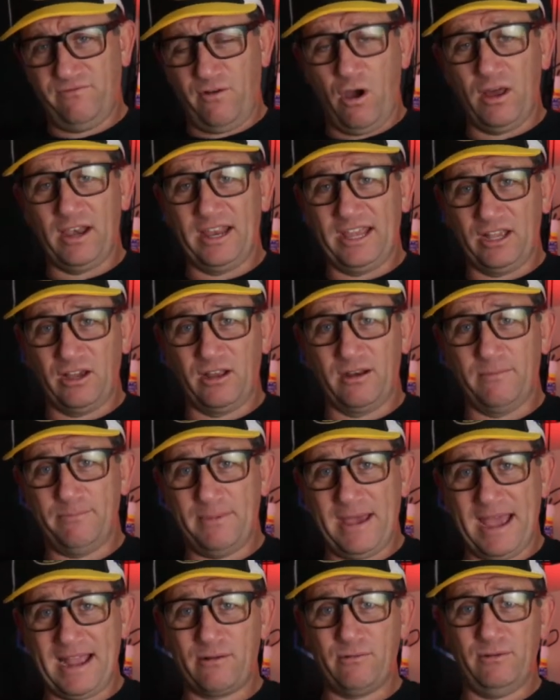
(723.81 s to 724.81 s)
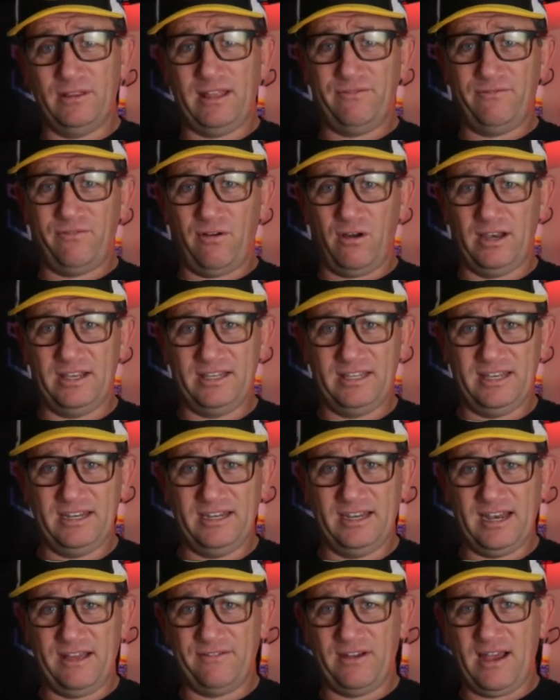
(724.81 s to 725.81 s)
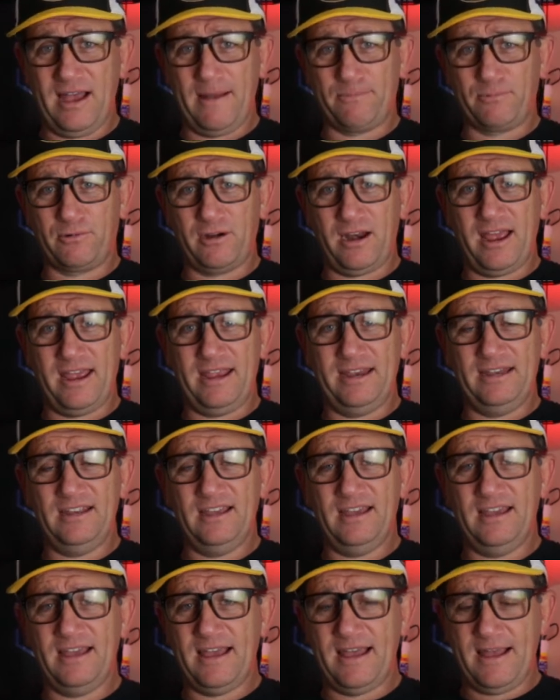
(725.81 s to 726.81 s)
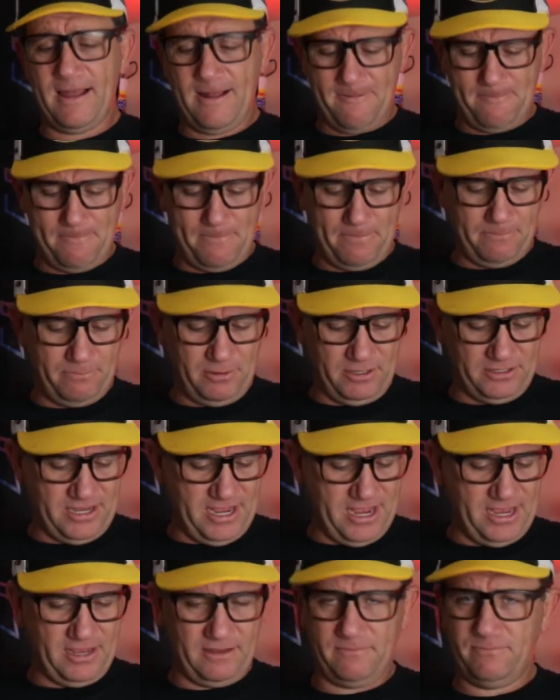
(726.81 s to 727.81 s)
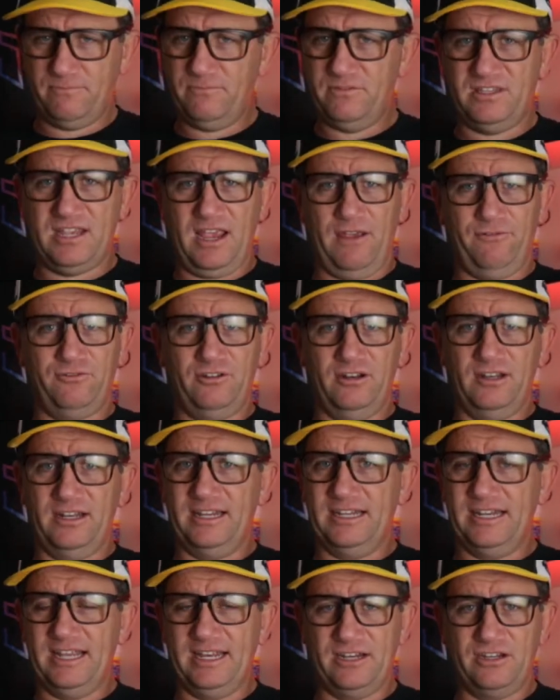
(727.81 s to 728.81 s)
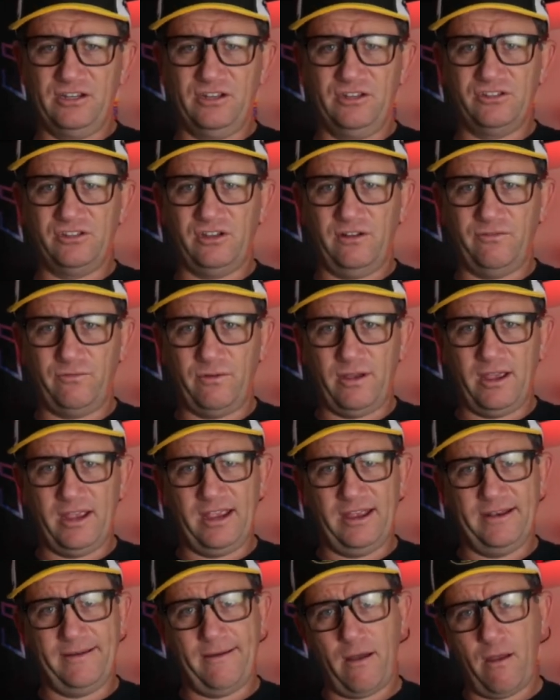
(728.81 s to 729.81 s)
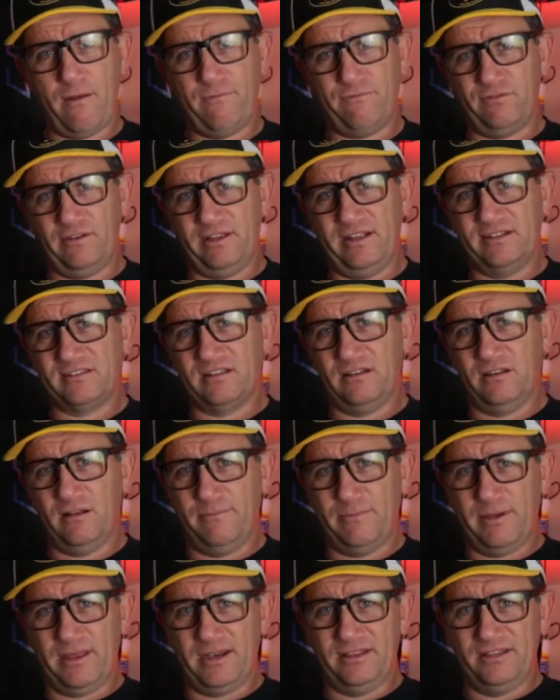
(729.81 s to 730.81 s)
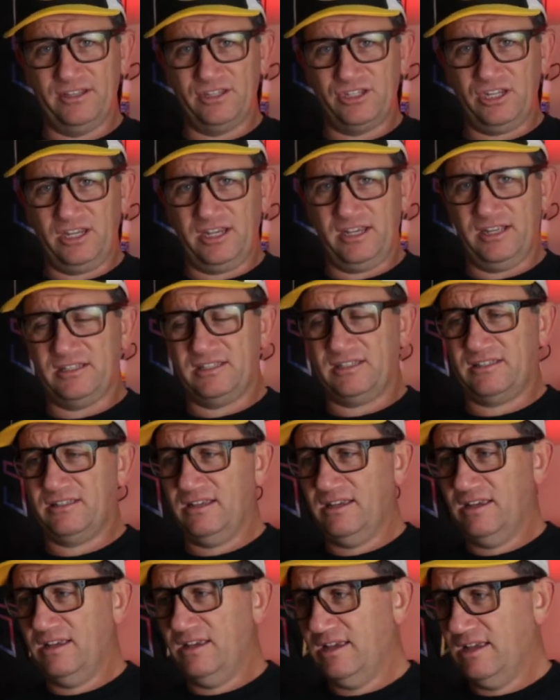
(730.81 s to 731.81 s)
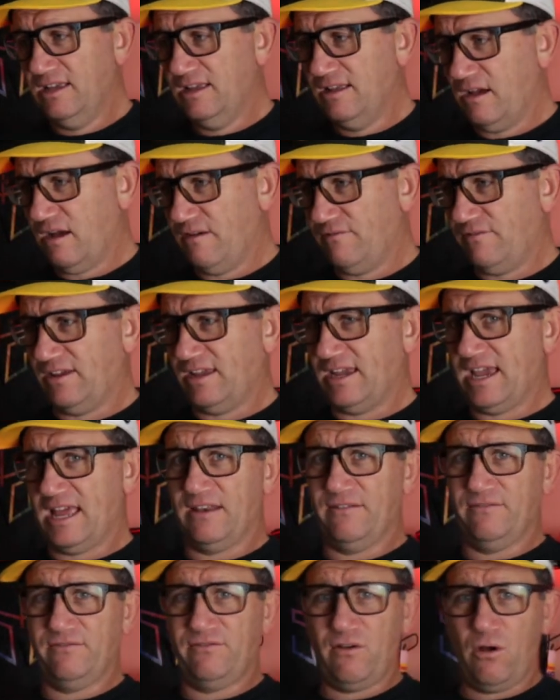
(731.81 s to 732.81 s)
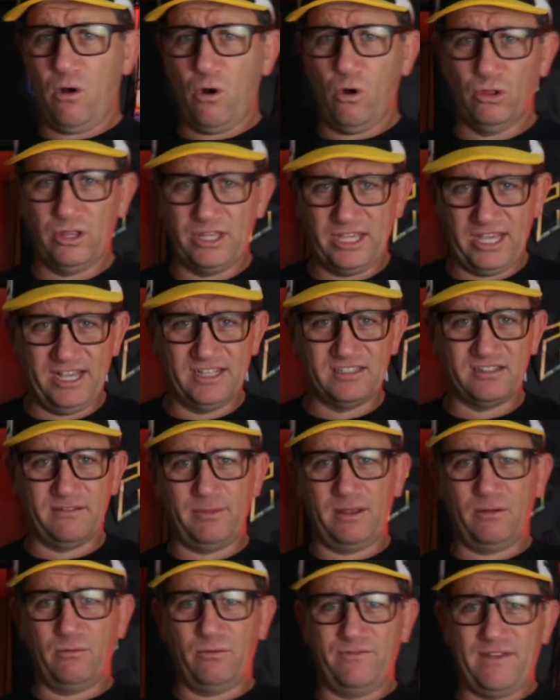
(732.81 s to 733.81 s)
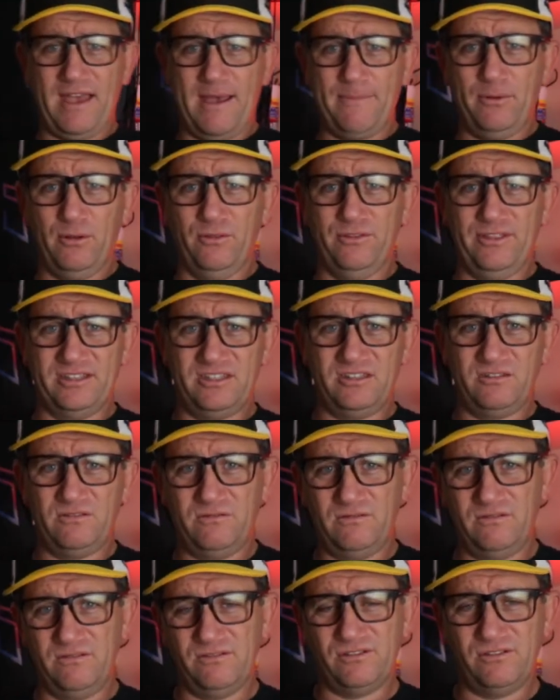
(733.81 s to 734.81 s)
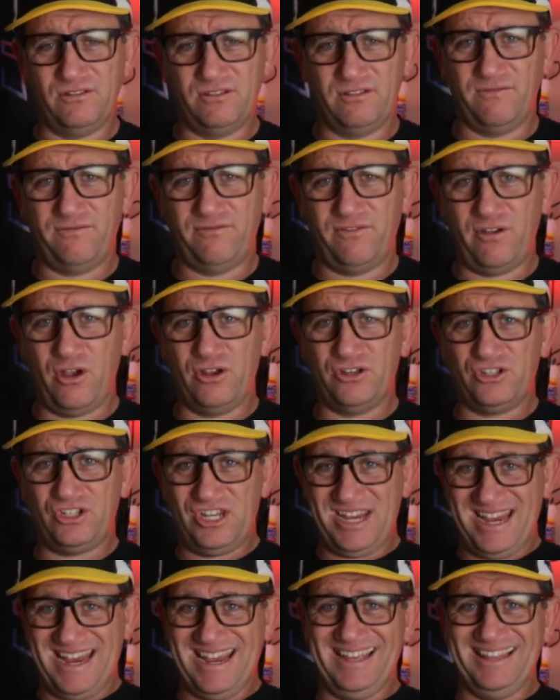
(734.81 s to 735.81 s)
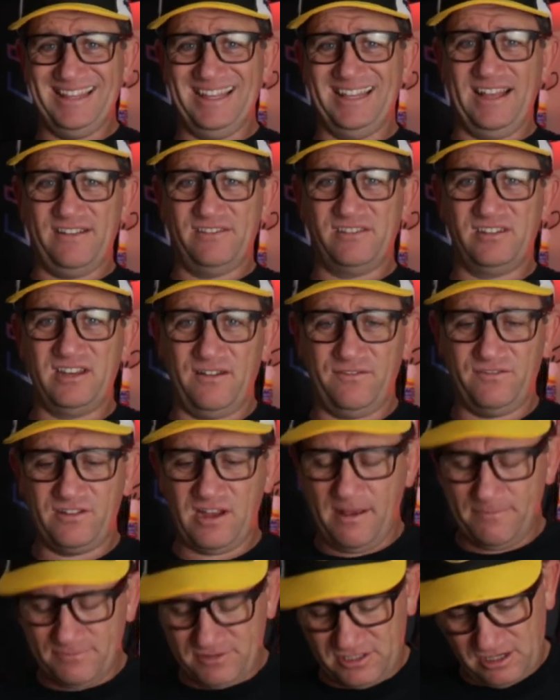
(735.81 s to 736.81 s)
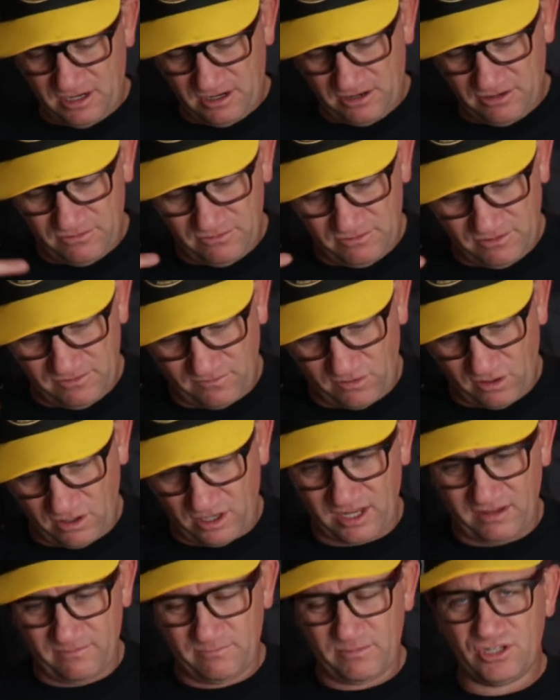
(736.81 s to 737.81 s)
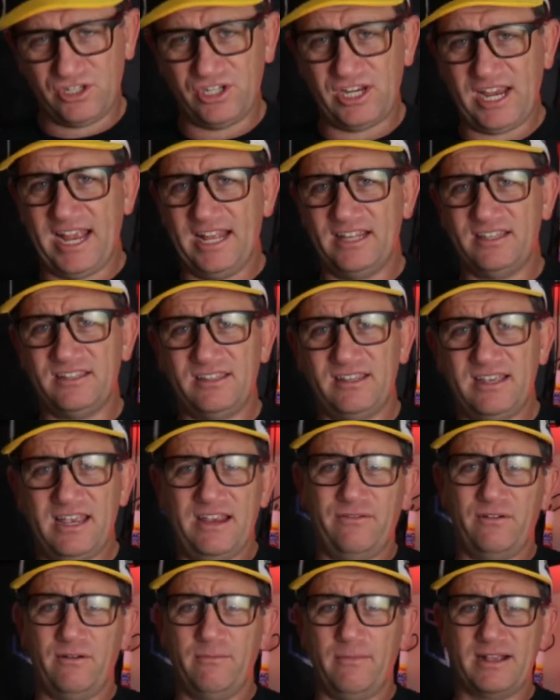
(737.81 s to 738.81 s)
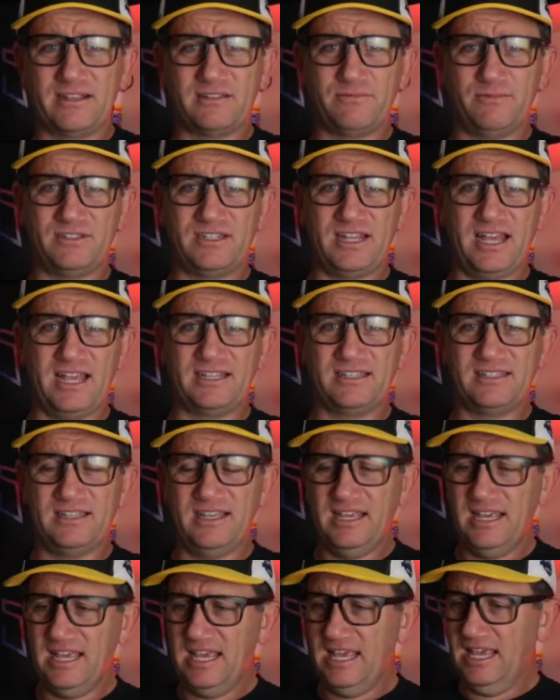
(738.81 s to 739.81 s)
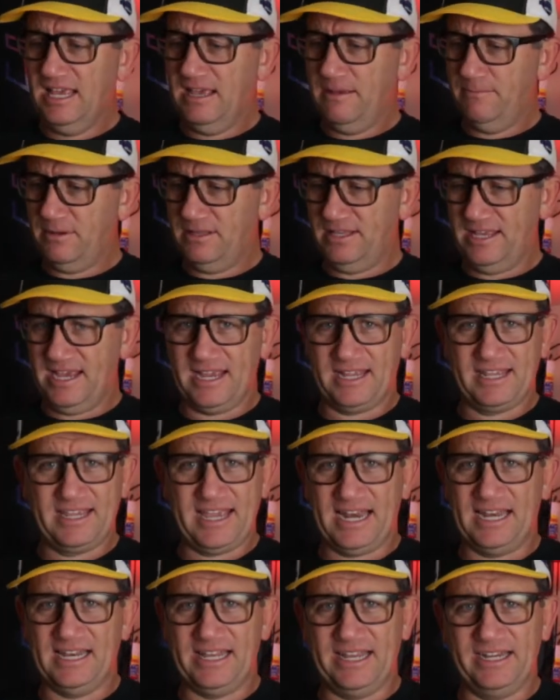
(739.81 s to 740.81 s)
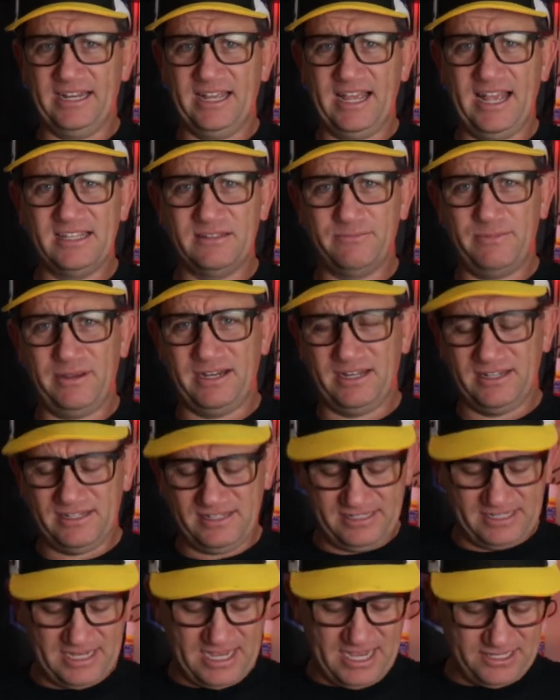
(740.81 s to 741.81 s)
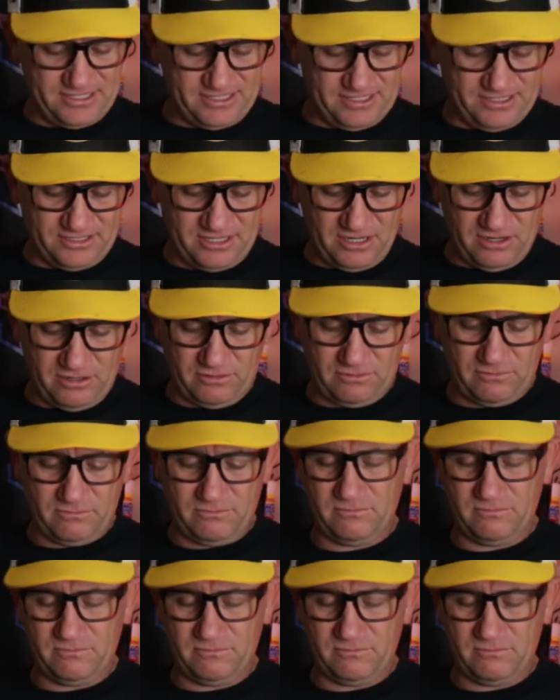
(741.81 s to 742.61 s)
finally got it back when they finally did another upgrade. But yeah, definitely need a new software, and hopefully it's a lot better this year. It's, I think out of all the years I've been with Apple, this is the first year that they've stuffed up. So you've got to give them a chance. Everyone makes mistakes. But yeah, Catalina has been a disaster, so